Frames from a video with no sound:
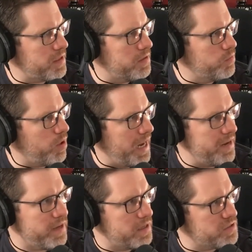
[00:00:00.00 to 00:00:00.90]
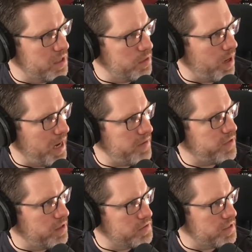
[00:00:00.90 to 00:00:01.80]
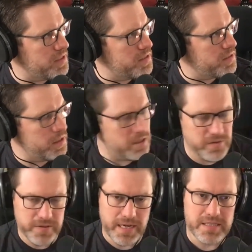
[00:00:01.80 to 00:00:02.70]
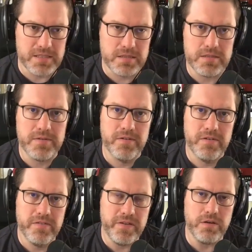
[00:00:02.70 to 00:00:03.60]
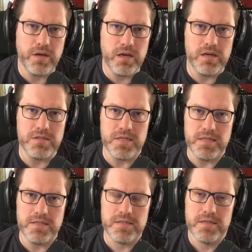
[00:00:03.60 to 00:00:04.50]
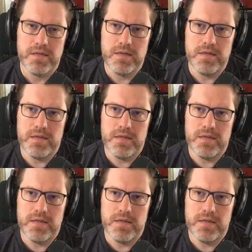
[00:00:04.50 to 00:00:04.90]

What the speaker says: I think what I've noticed over the last few years is,